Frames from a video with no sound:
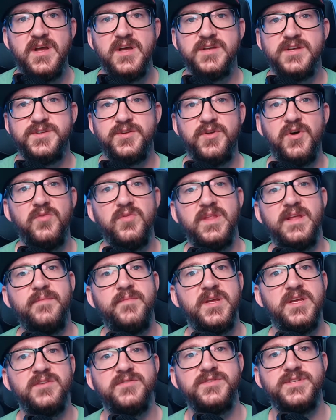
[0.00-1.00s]
So don't
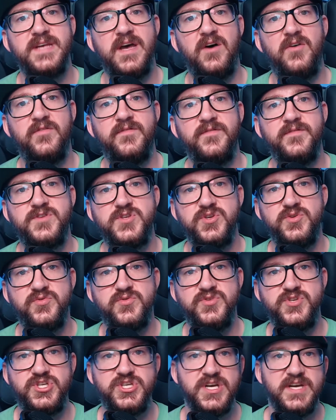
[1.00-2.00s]
limit yourself to
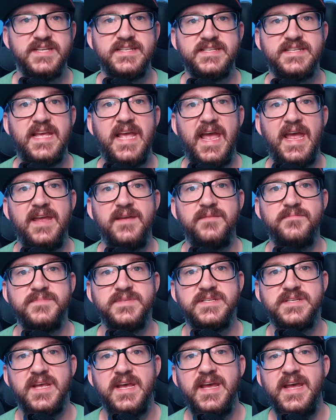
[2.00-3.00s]
just
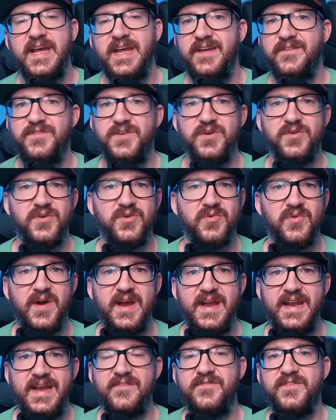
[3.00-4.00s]
games. If you're
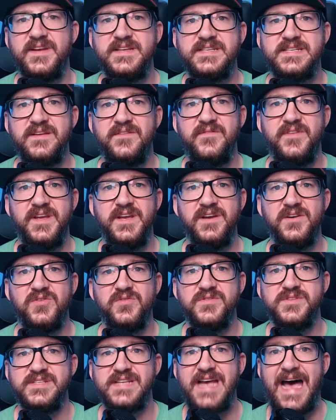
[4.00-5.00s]
great at fixing
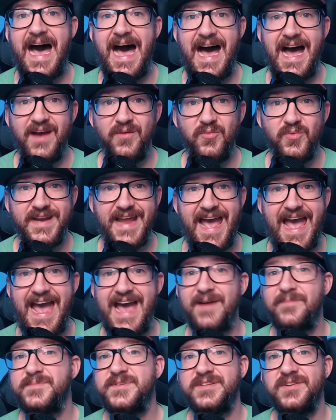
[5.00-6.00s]
vehicles, I would
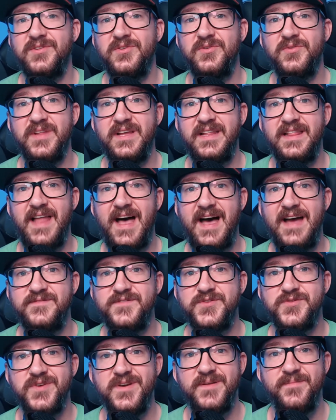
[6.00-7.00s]
absolutely live
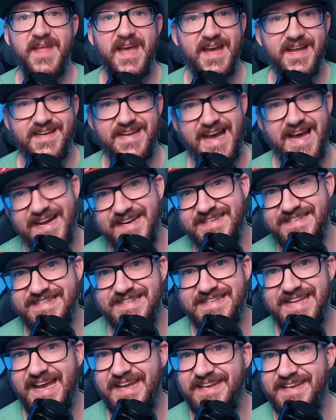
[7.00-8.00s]
stream that. On a
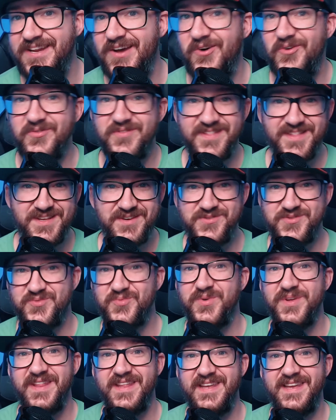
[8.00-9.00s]
side note, there's
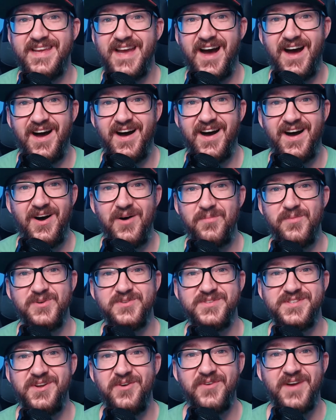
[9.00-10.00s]
really
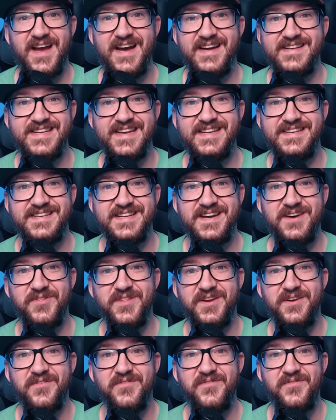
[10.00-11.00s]
almost no content out
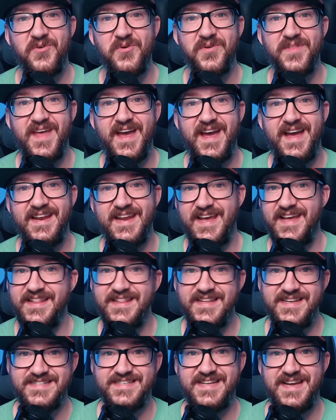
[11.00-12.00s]
there for that, at
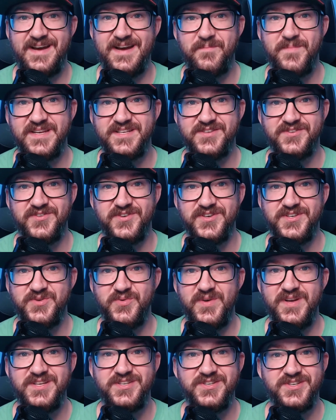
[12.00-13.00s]
least on Mixer and
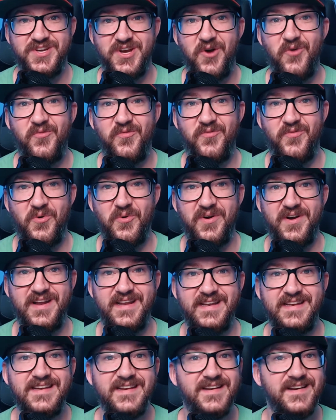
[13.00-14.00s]
Twitch. Go for it.
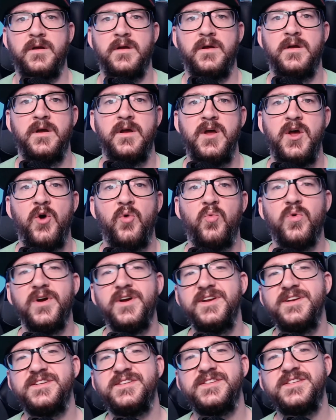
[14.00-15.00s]
We're
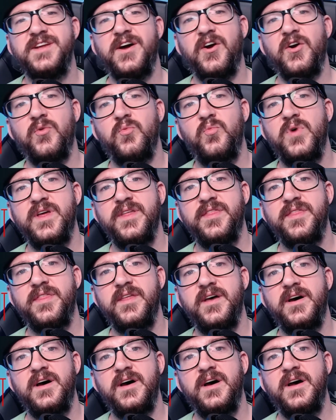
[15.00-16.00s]
going to start with
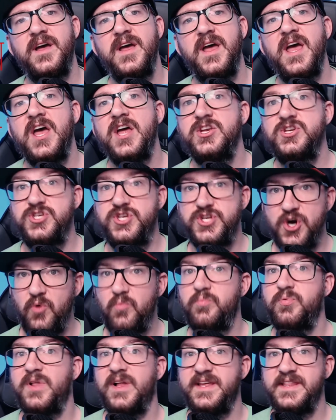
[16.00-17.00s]

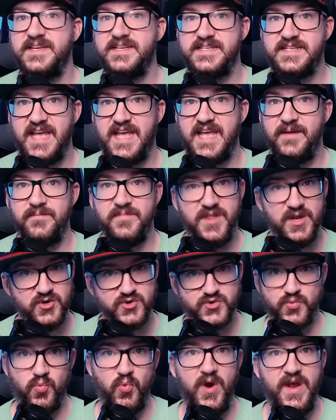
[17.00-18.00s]
don't play this game,
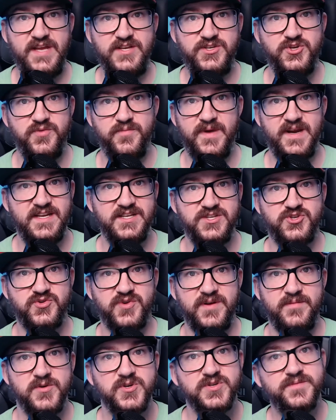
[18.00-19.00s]
there's way too many
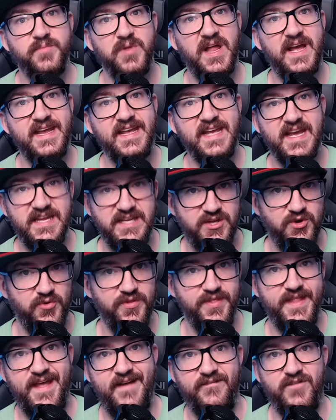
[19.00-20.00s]
streamers playing it, you'll
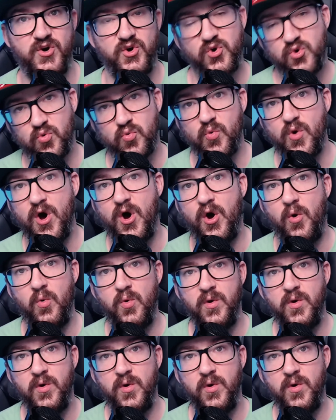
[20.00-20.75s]
never grow.